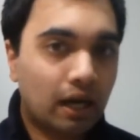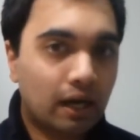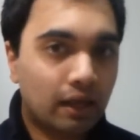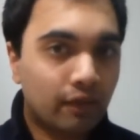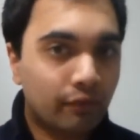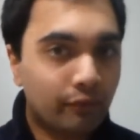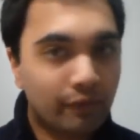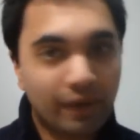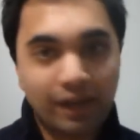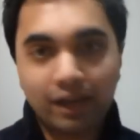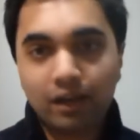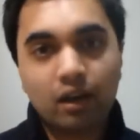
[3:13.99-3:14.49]

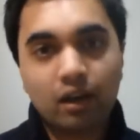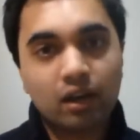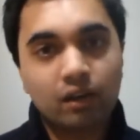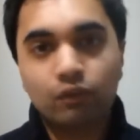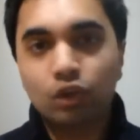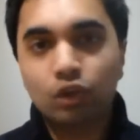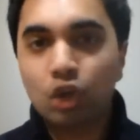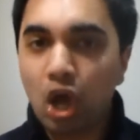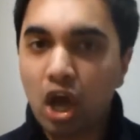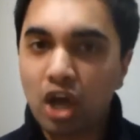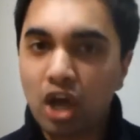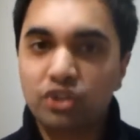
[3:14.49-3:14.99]
That kind of
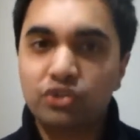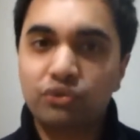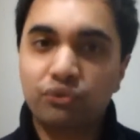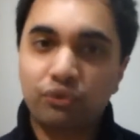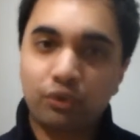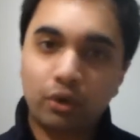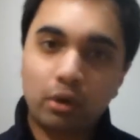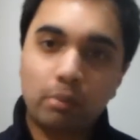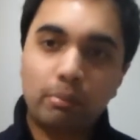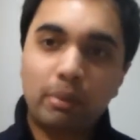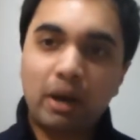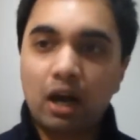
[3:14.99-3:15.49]
lasts
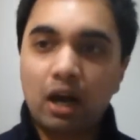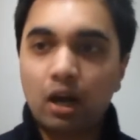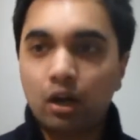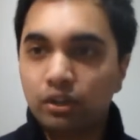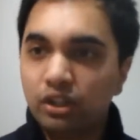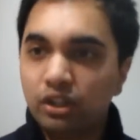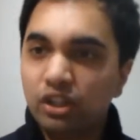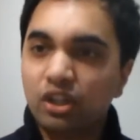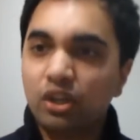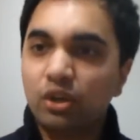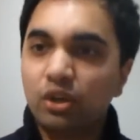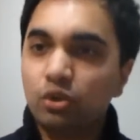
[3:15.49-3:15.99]
for about,
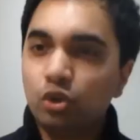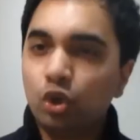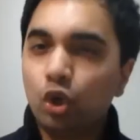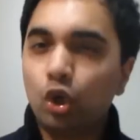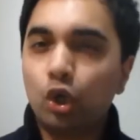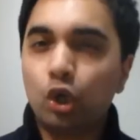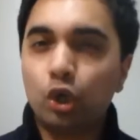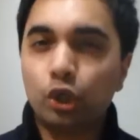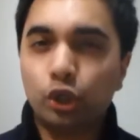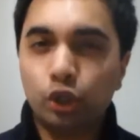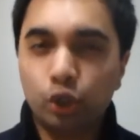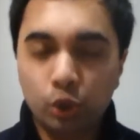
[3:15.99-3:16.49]
you know,
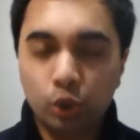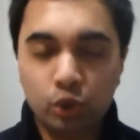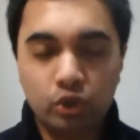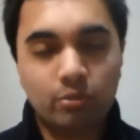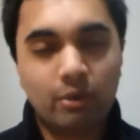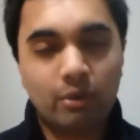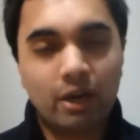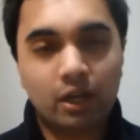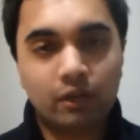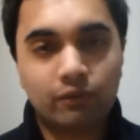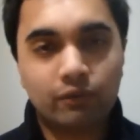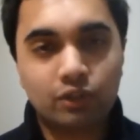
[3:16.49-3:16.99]
not a huge
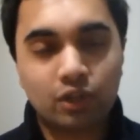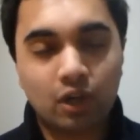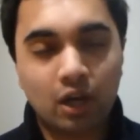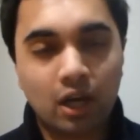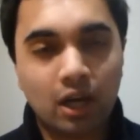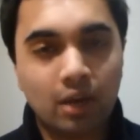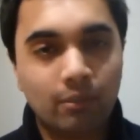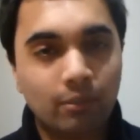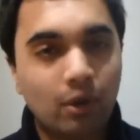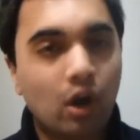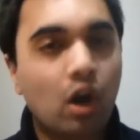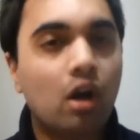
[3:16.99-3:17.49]
amount of
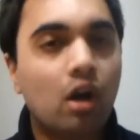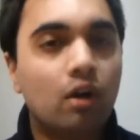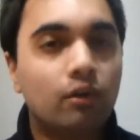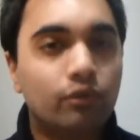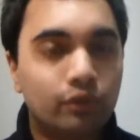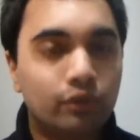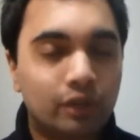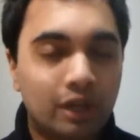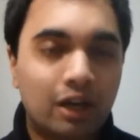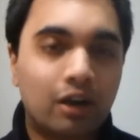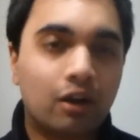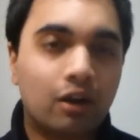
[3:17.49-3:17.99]
time, half
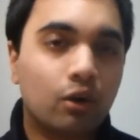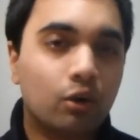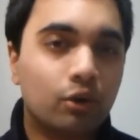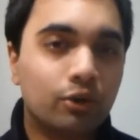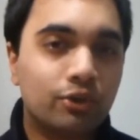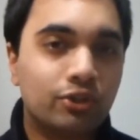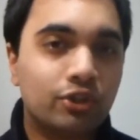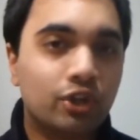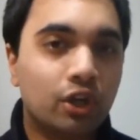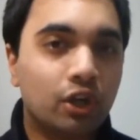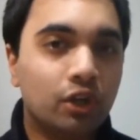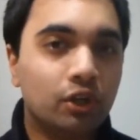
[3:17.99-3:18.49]
an hour or
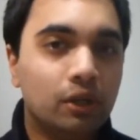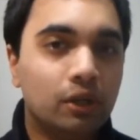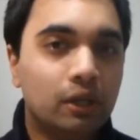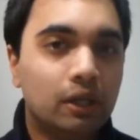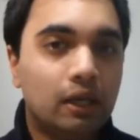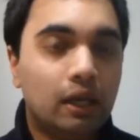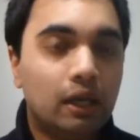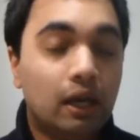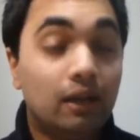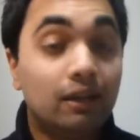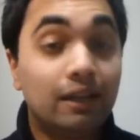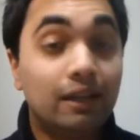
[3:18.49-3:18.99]
so,
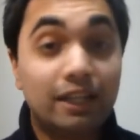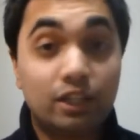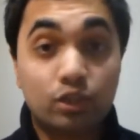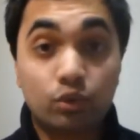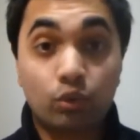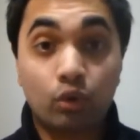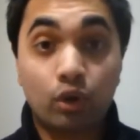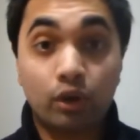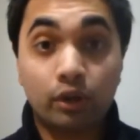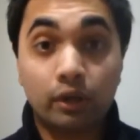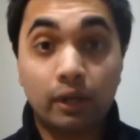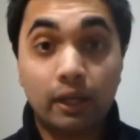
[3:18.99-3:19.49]
and later
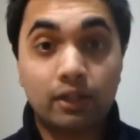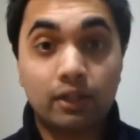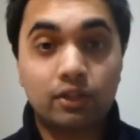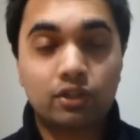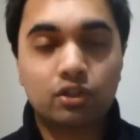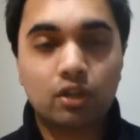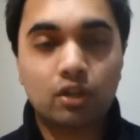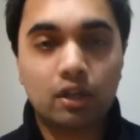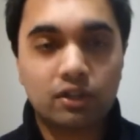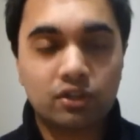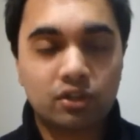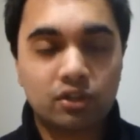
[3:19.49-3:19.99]
on it
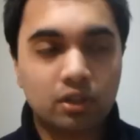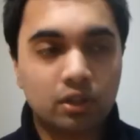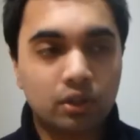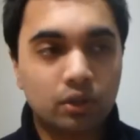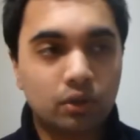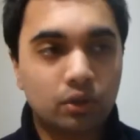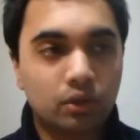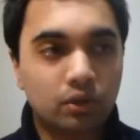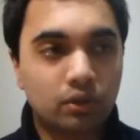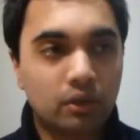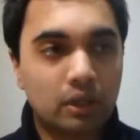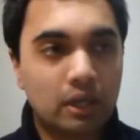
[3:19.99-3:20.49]
starts
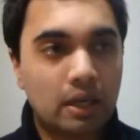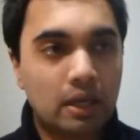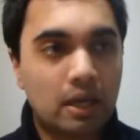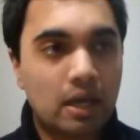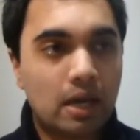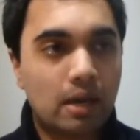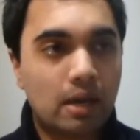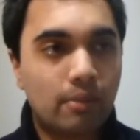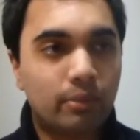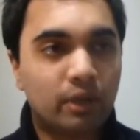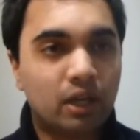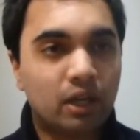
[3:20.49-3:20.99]
to
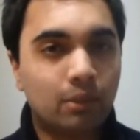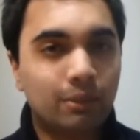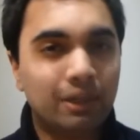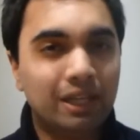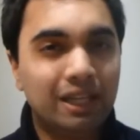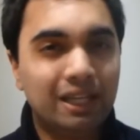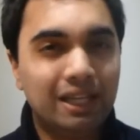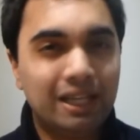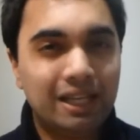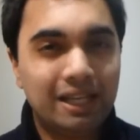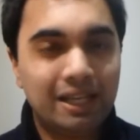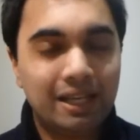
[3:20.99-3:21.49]
become a
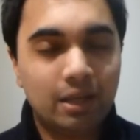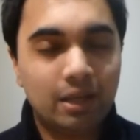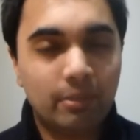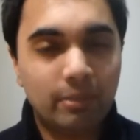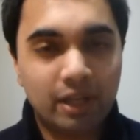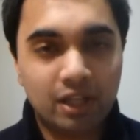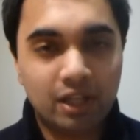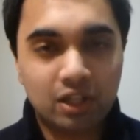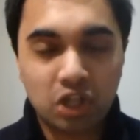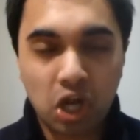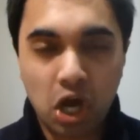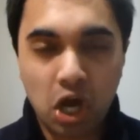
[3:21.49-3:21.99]
little
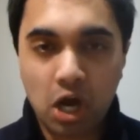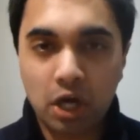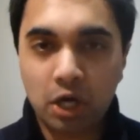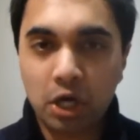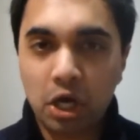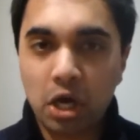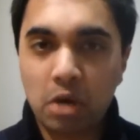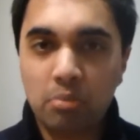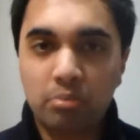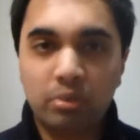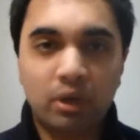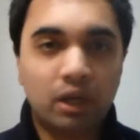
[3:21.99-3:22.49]
bit
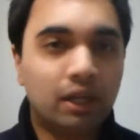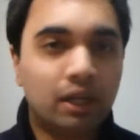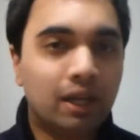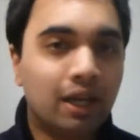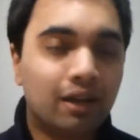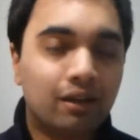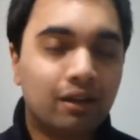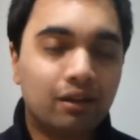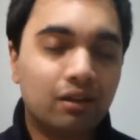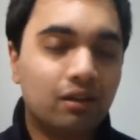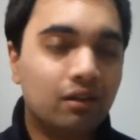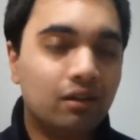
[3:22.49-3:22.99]
darker, but
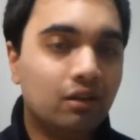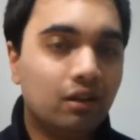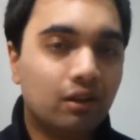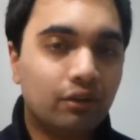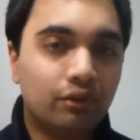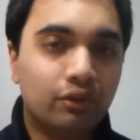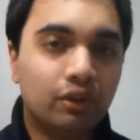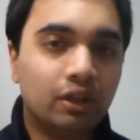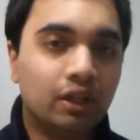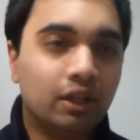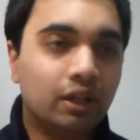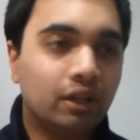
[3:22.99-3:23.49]
again,
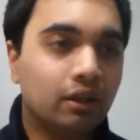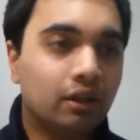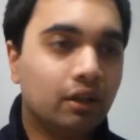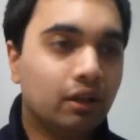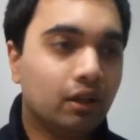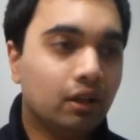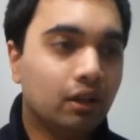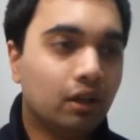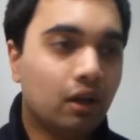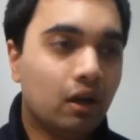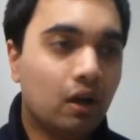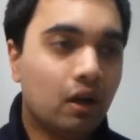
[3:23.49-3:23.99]
nothing
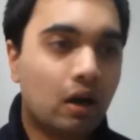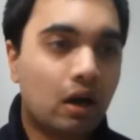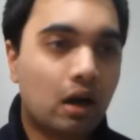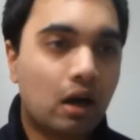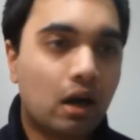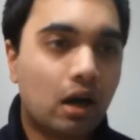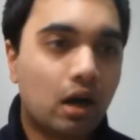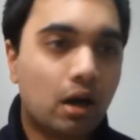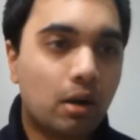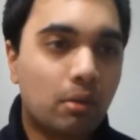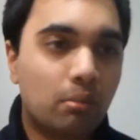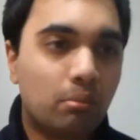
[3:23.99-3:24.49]

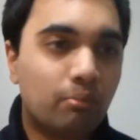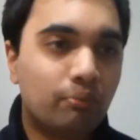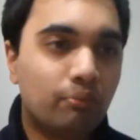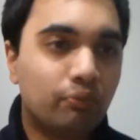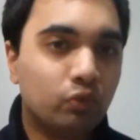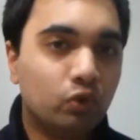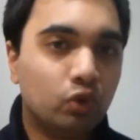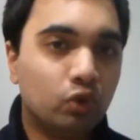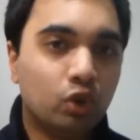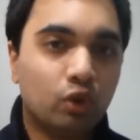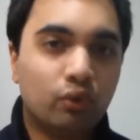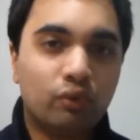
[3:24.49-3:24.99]

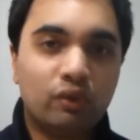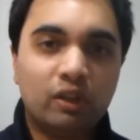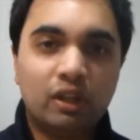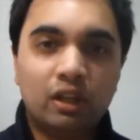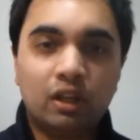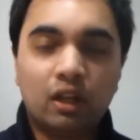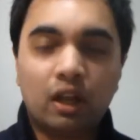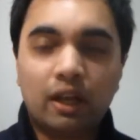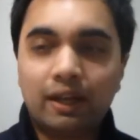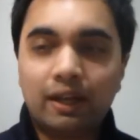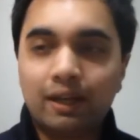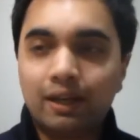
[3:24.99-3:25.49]

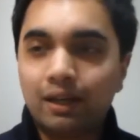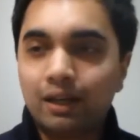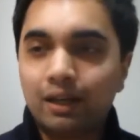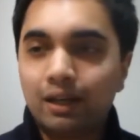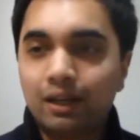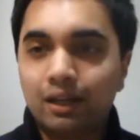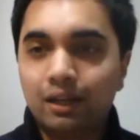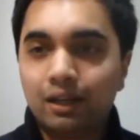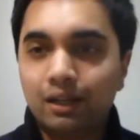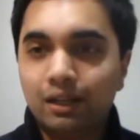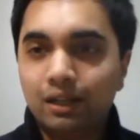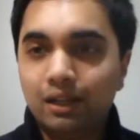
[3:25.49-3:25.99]
like
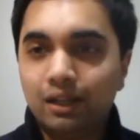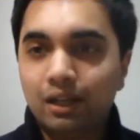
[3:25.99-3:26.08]
a